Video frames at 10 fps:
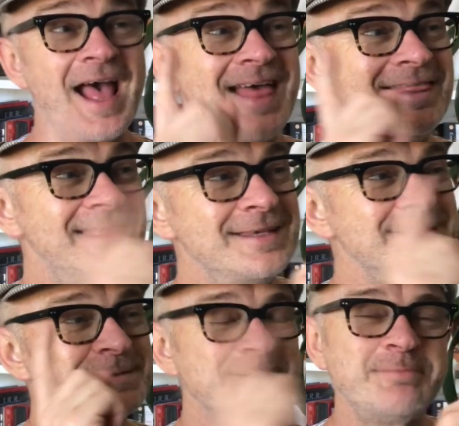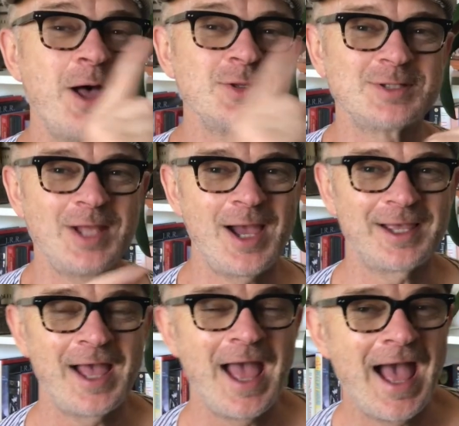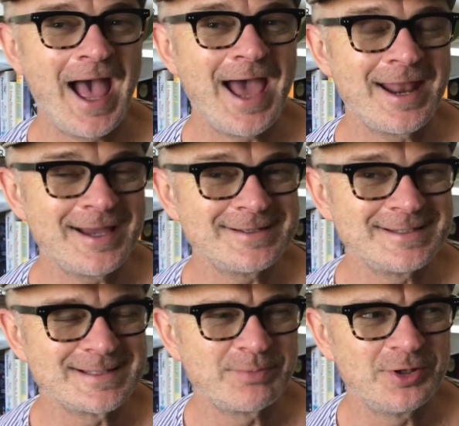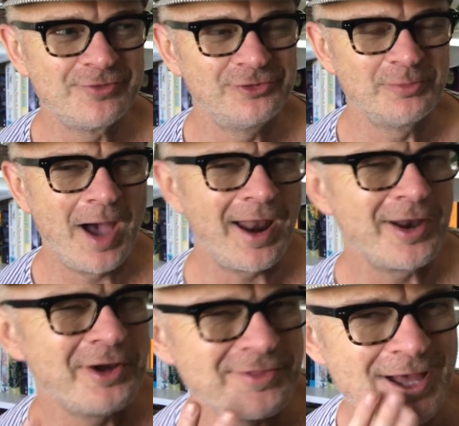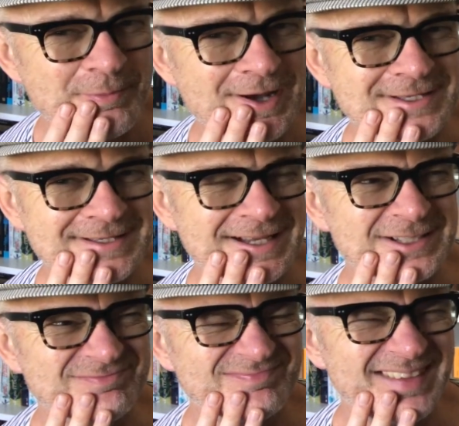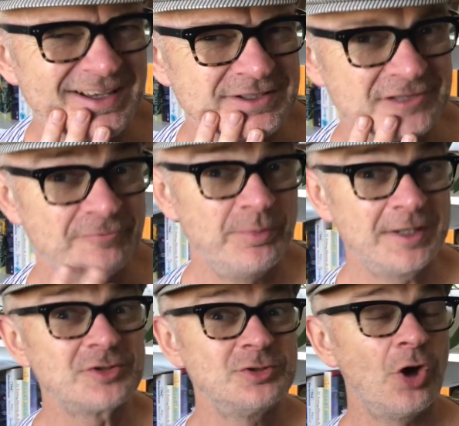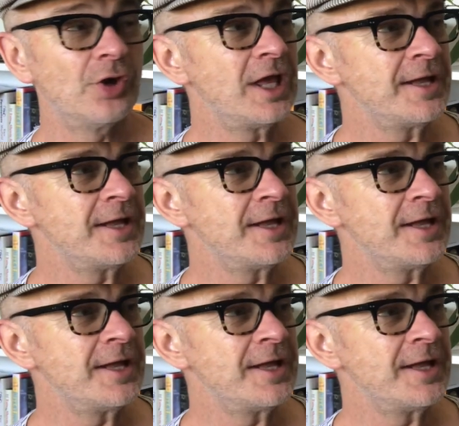This smells like an 80s perfume, and I know that might sound negative, but it's not.